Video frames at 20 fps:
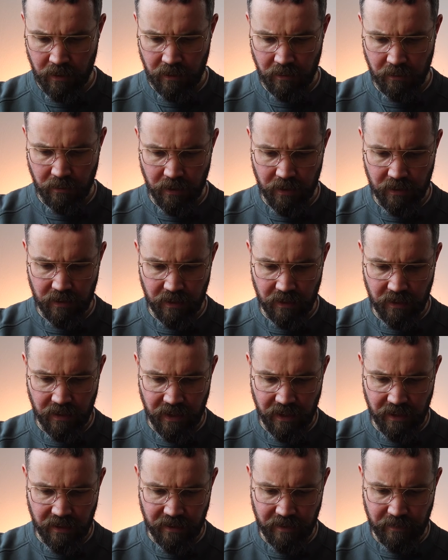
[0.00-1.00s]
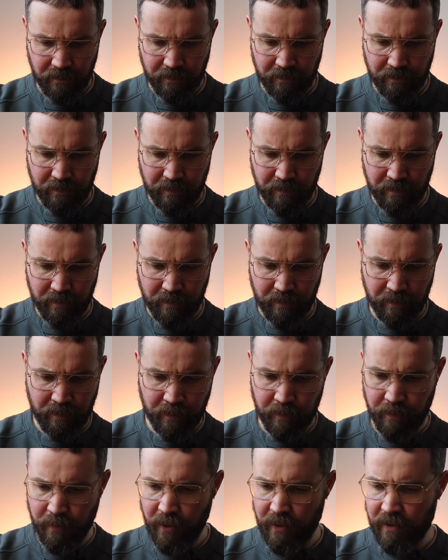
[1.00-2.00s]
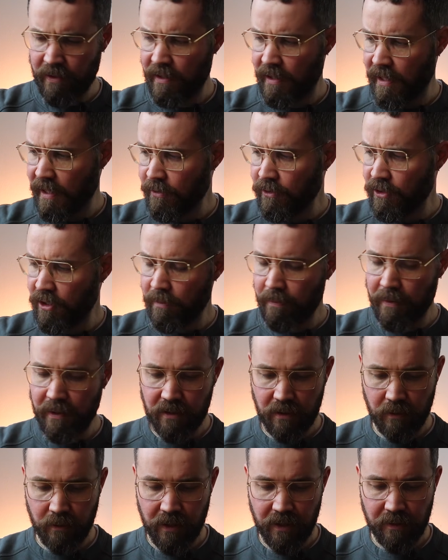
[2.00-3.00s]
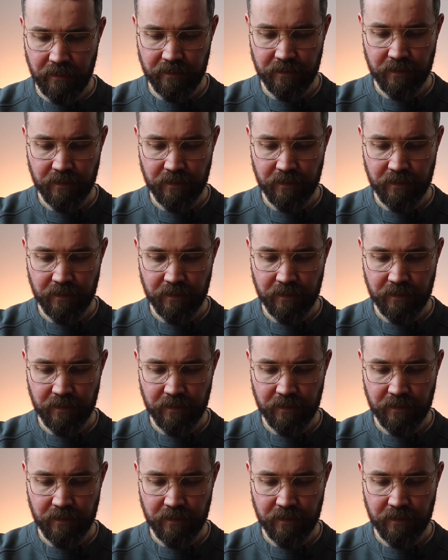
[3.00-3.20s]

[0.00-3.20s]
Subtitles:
Once I take the pointy ouchy bit away.